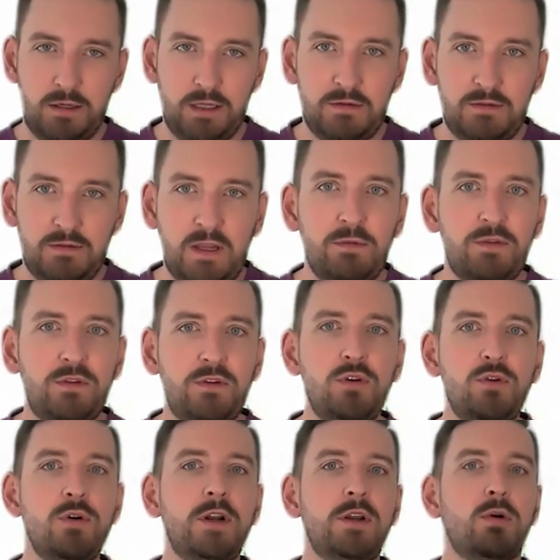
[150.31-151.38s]
and saves
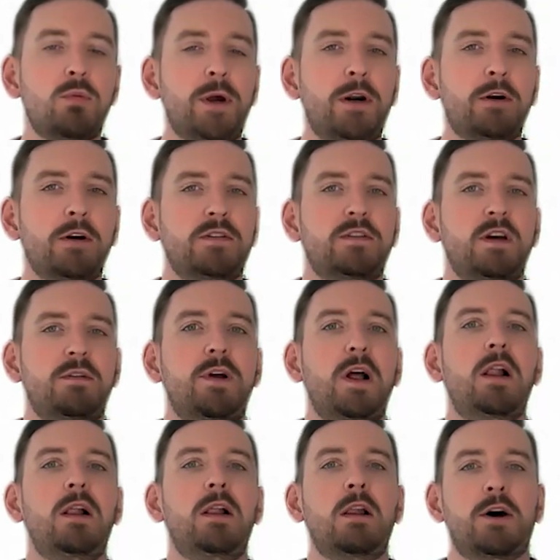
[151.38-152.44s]
you and your warehouse staff a
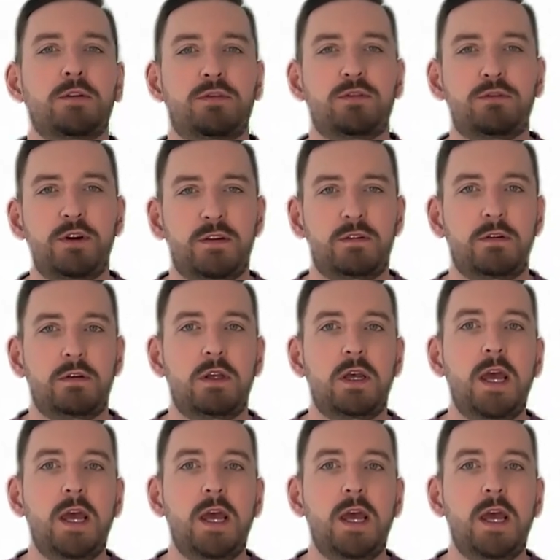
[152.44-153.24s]
lot of stress.